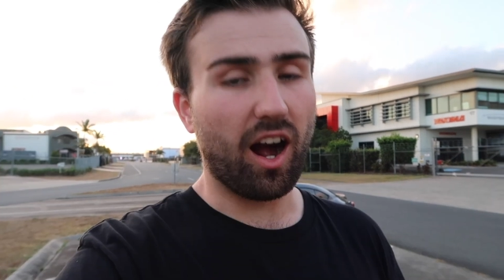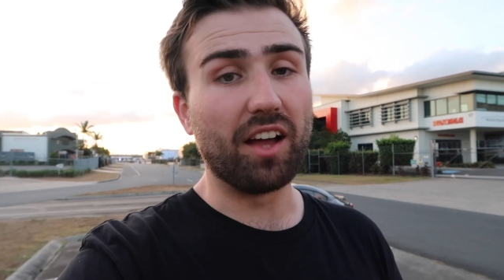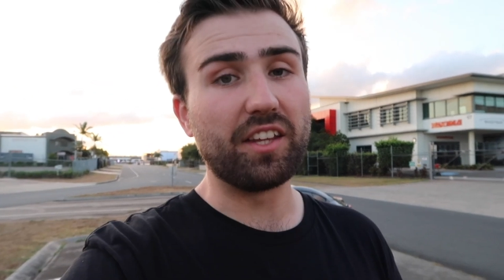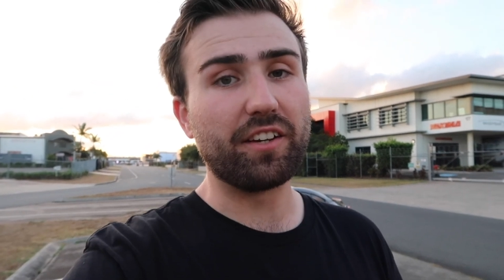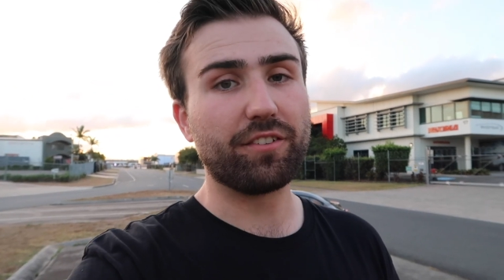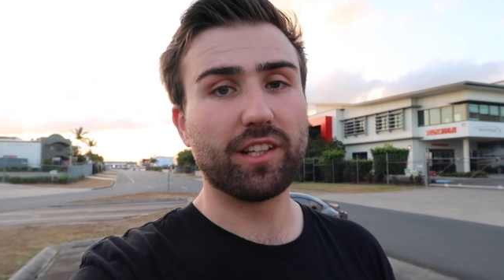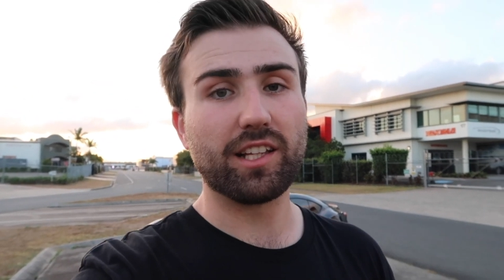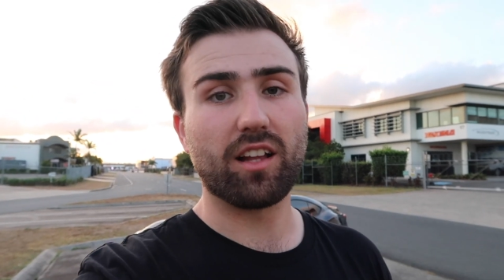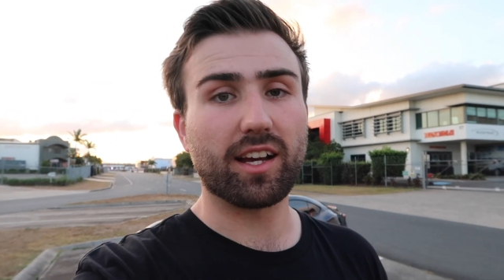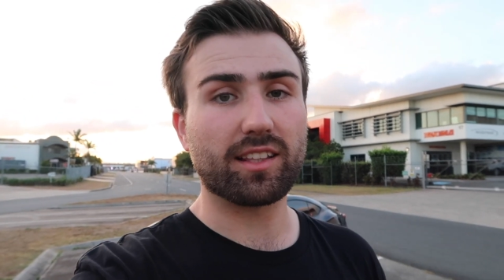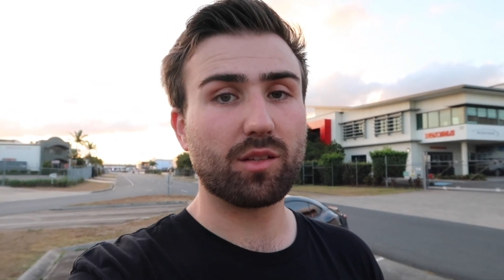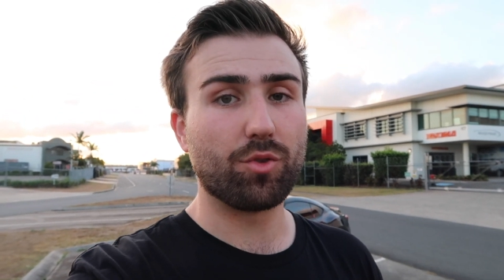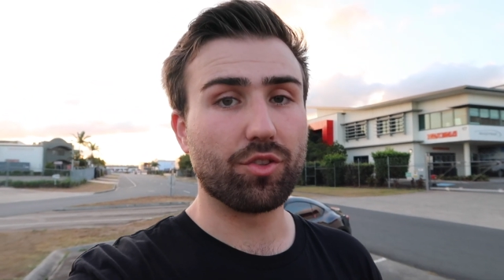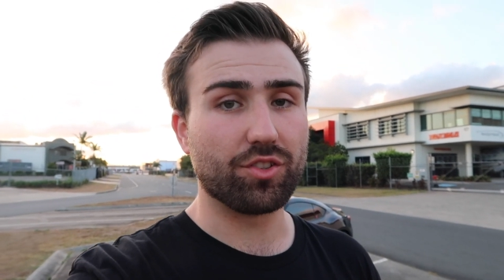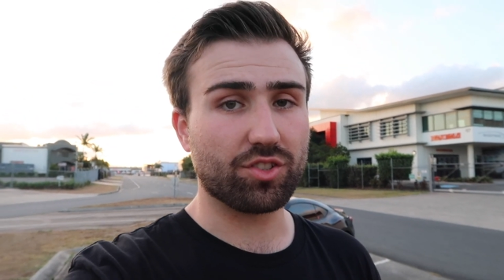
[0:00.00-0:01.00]
I definitely
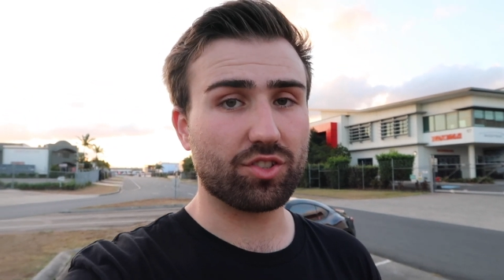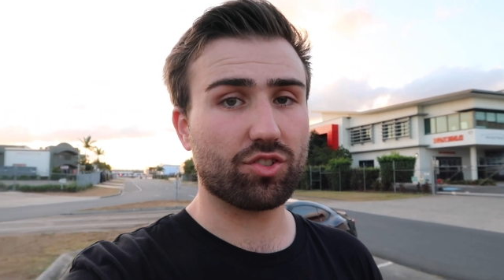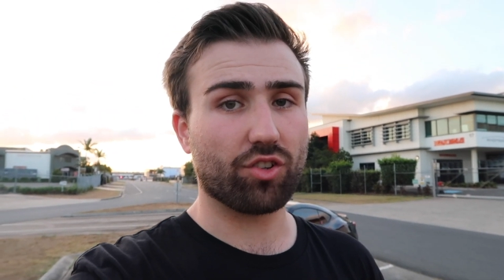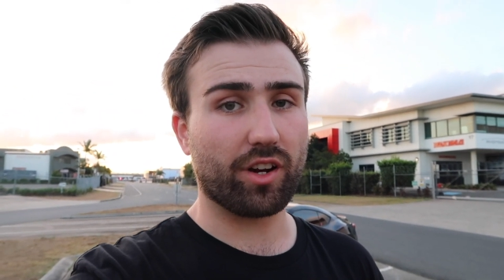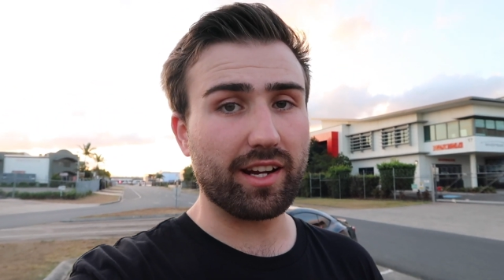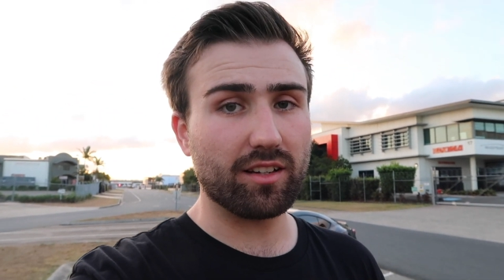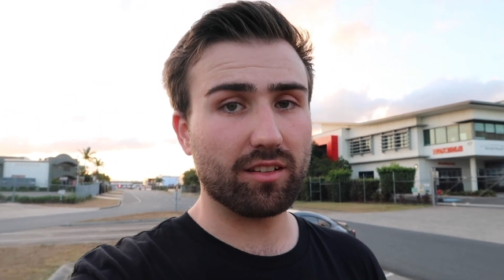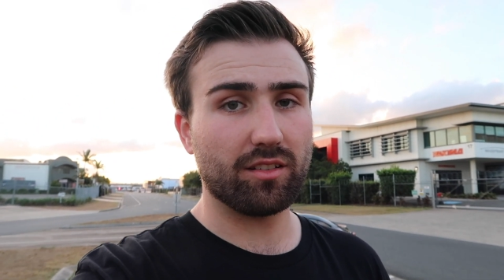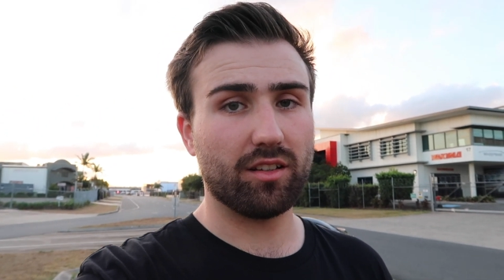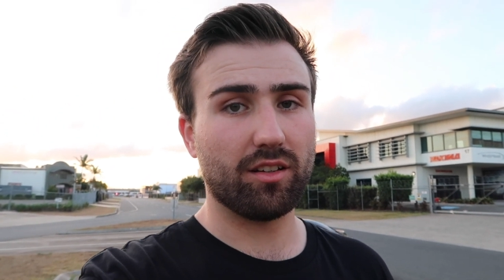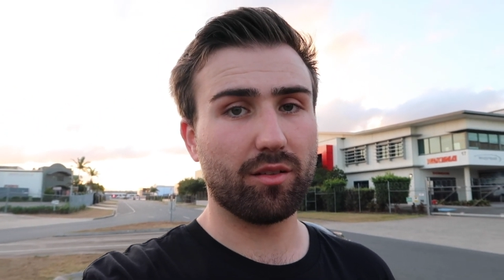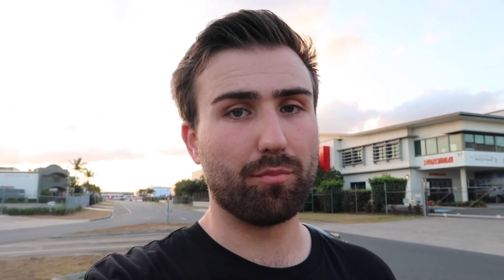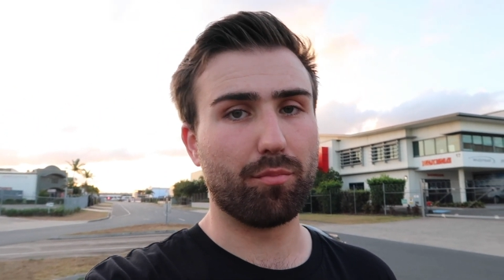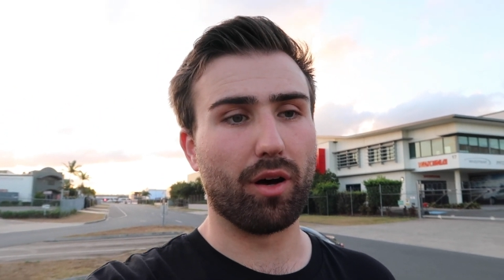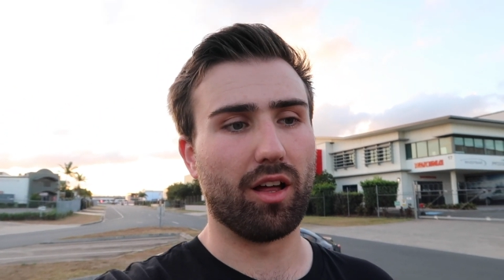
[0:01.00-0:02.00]
like them on the street,
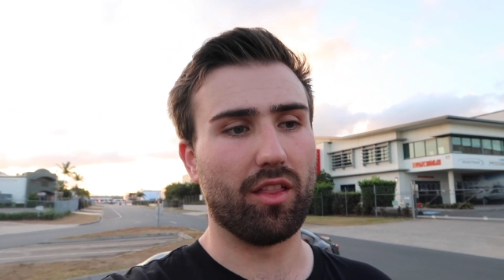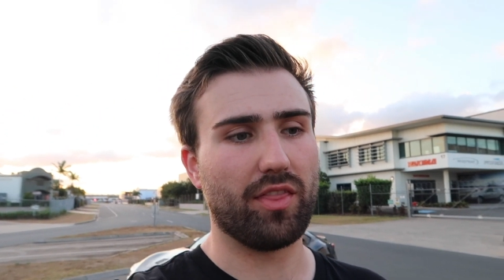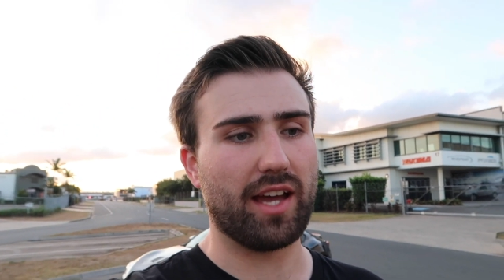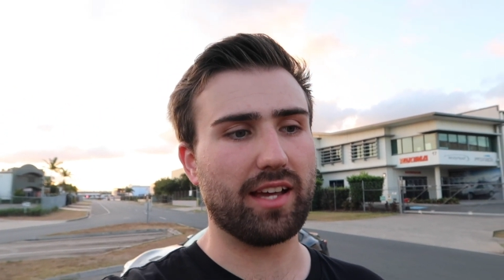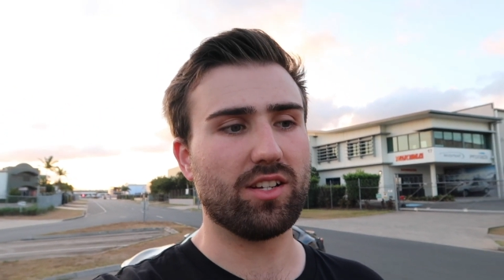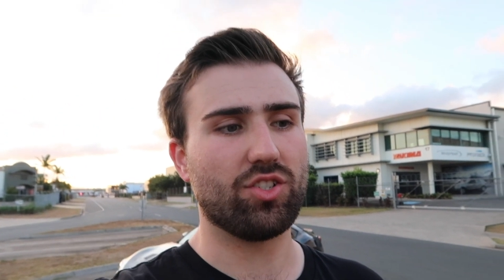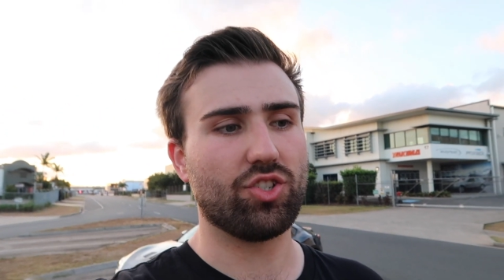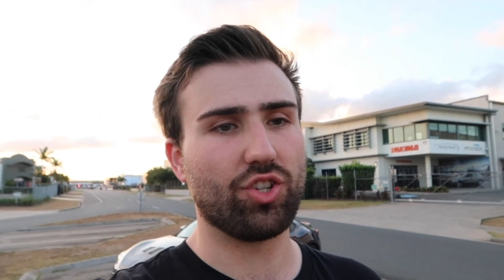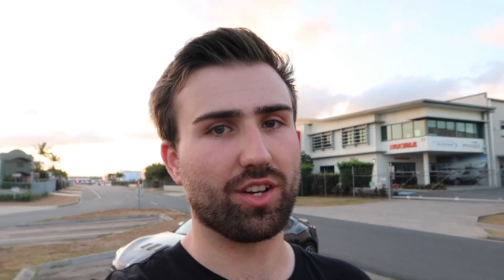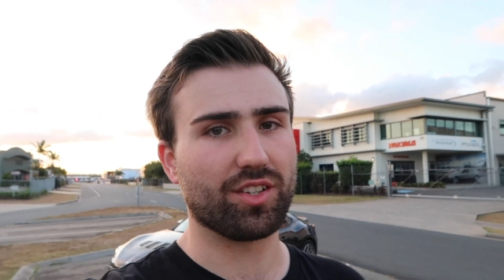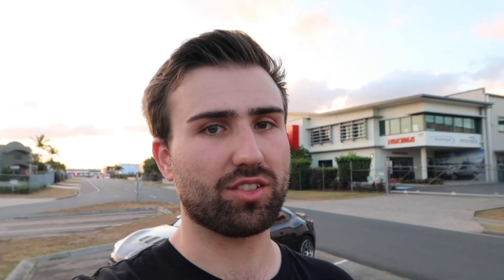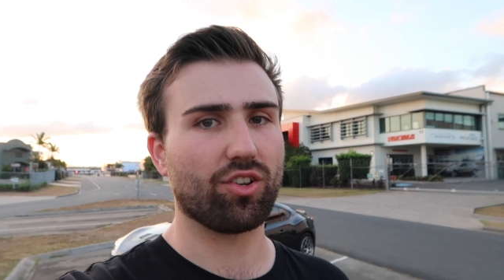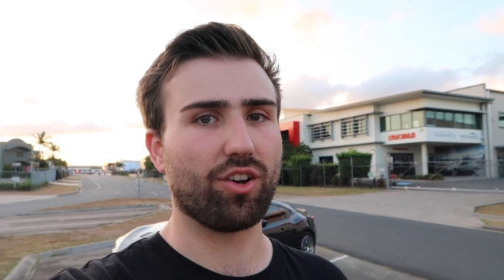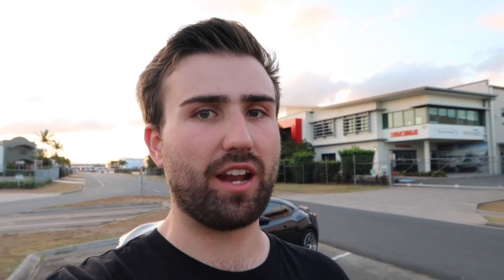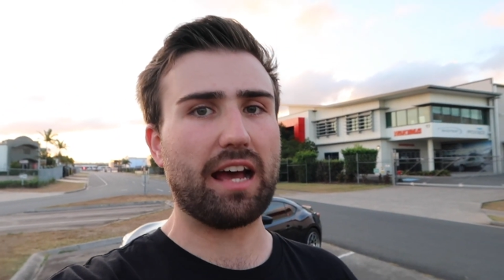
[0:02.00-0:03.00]
but they
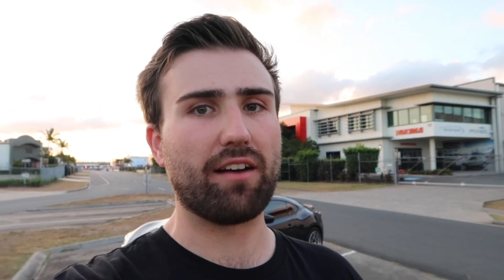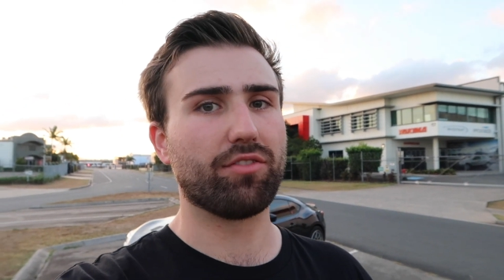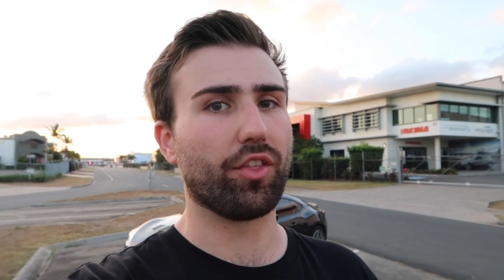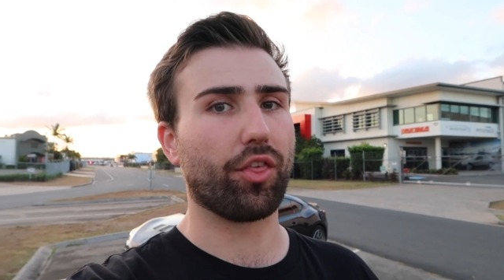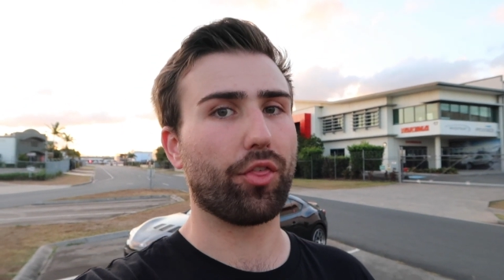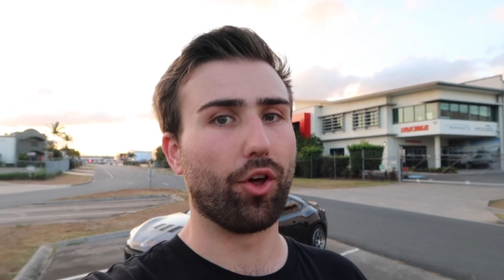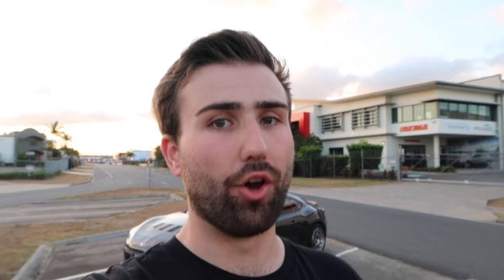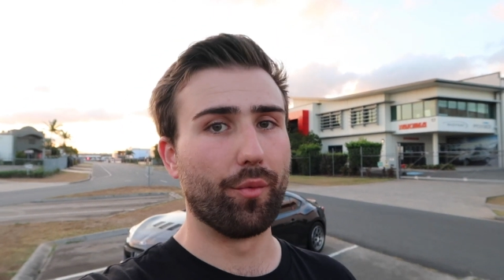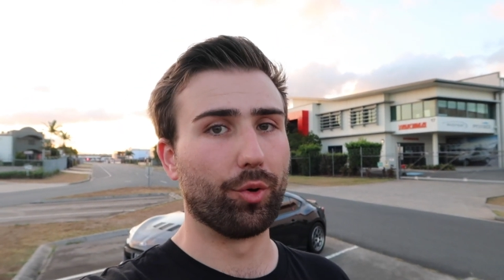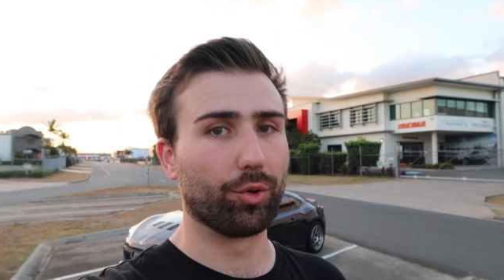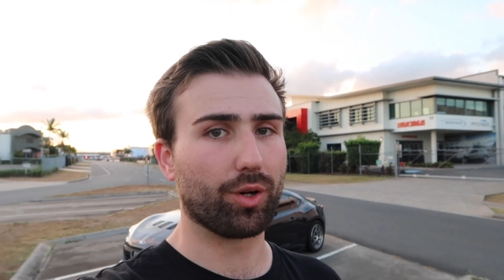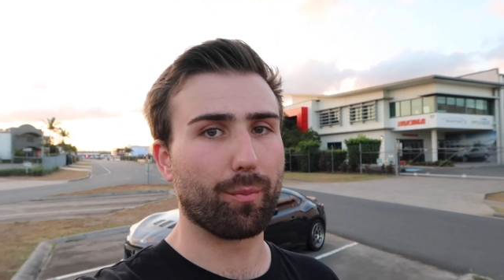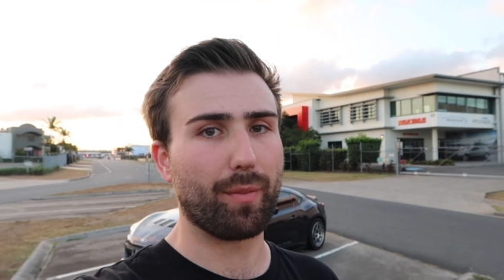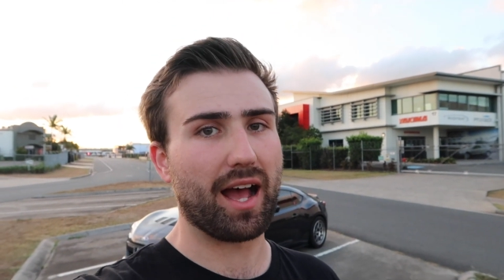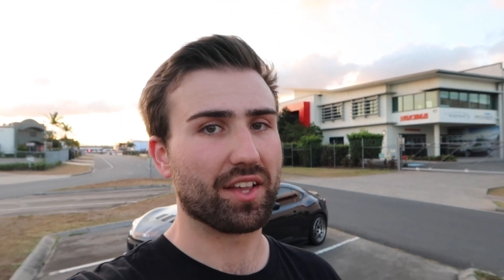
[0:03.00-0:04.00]
just don't have the
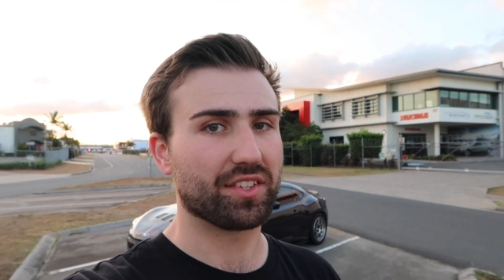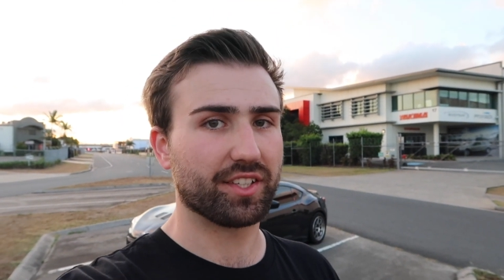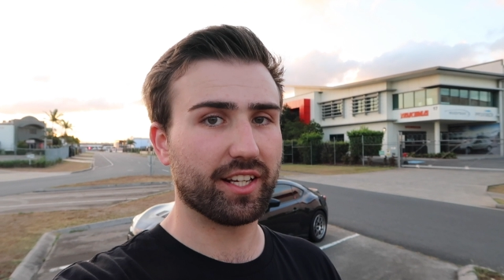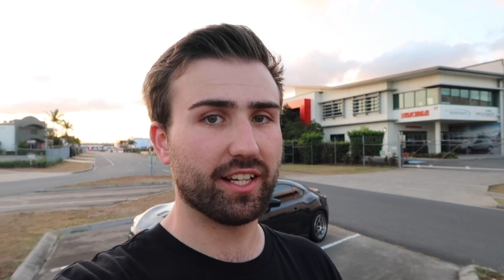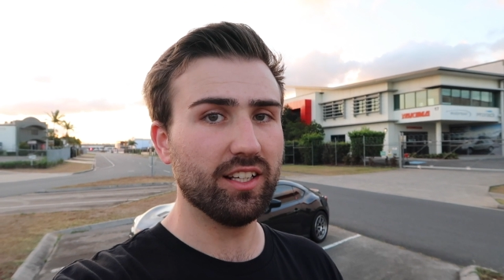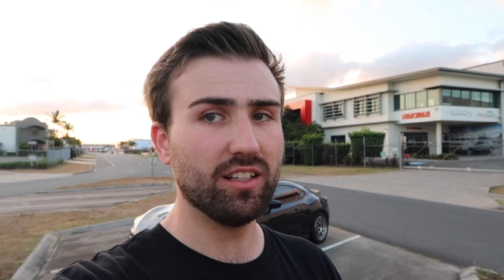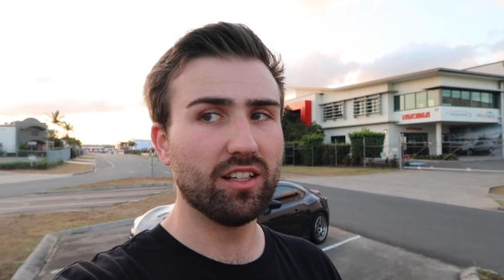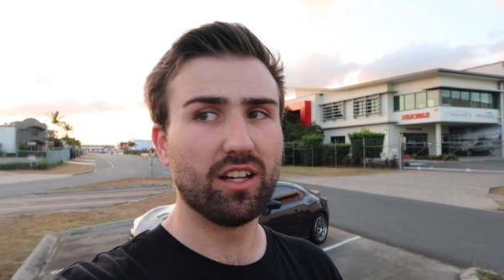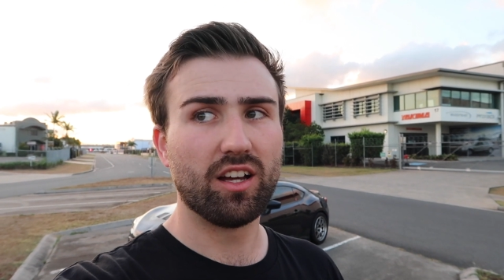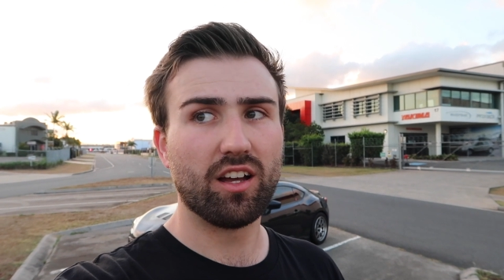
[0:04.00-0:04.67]
thermal capacity